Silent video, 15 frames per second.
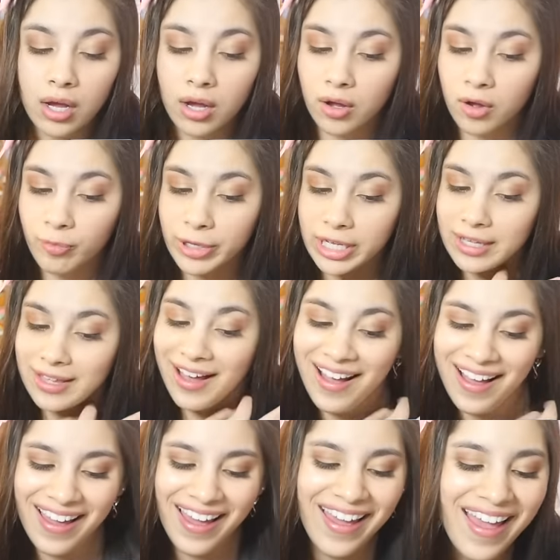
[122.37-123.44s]
Oh my
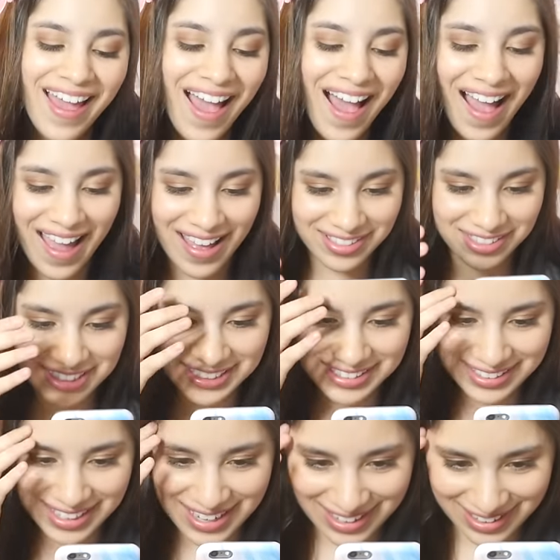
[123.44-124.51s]
God. I
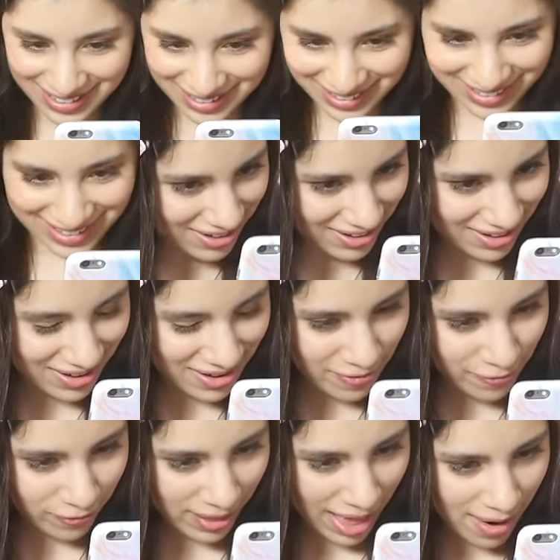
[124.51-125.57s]
look like a
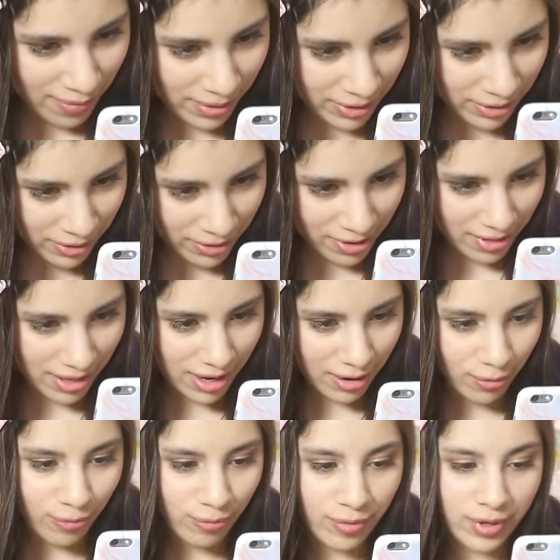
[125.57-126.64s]
flower girl at
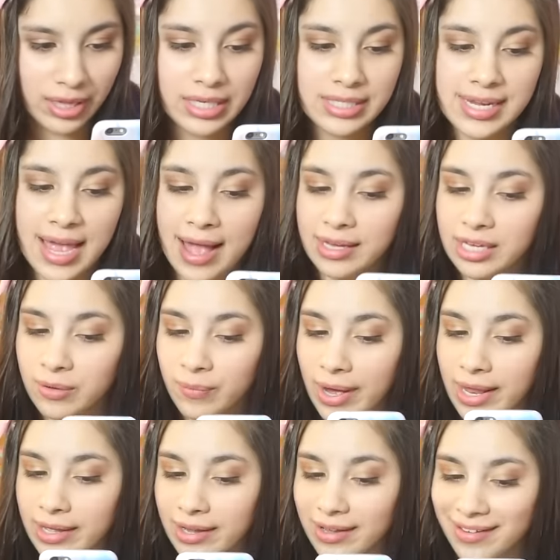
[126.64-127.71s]
a really tacky
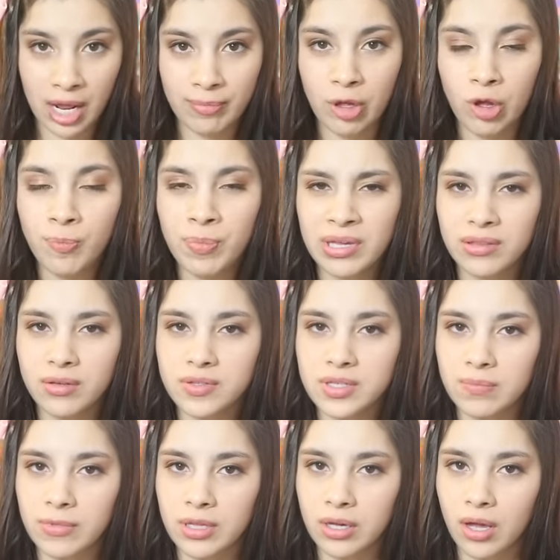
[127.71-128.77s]
wedding. I'm hoping there's
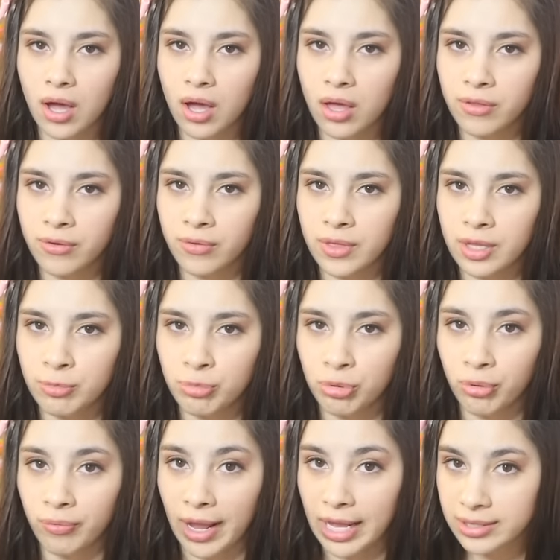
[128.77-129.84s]
something other than
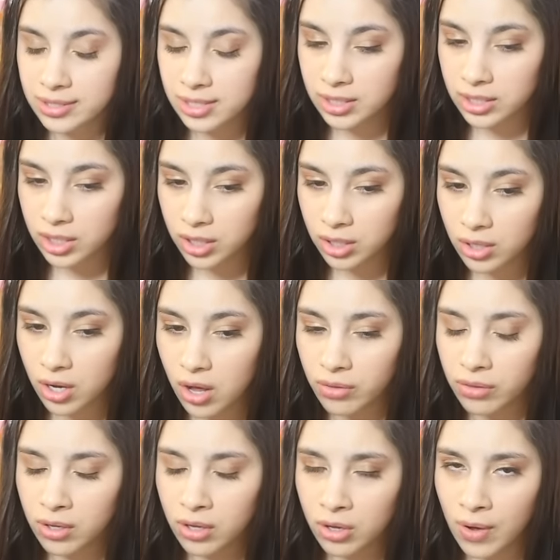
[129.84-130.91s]
barrettes in here,
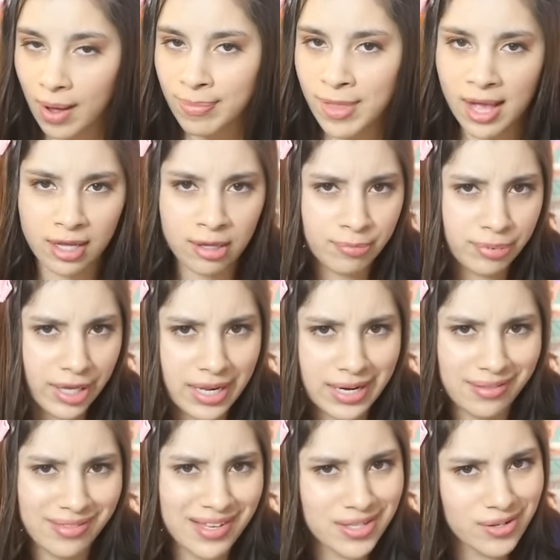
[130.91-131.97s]
although I'm not
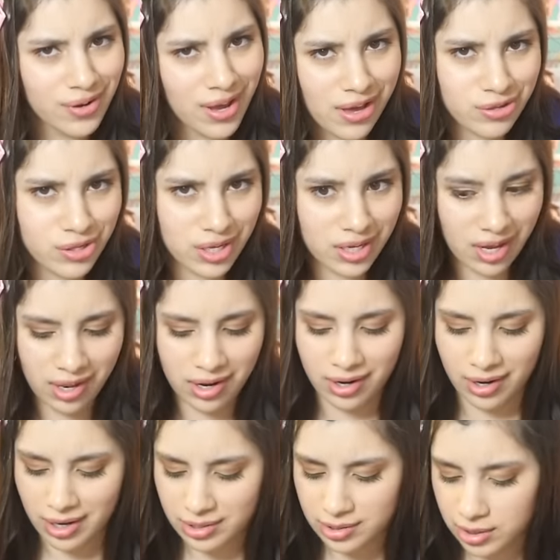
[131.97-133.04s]
complaining. These are actually kind of
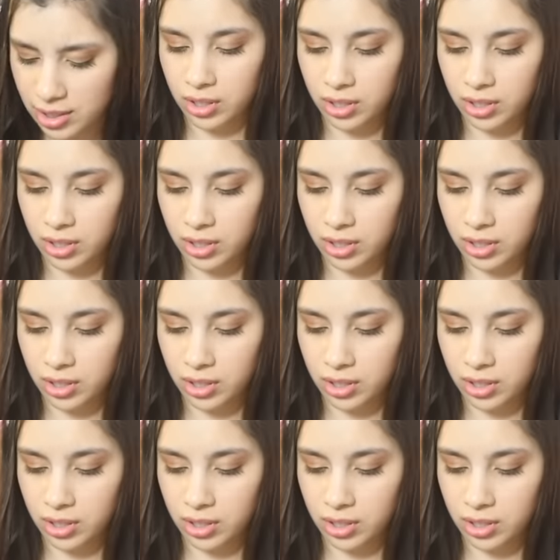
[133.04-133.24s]
nice.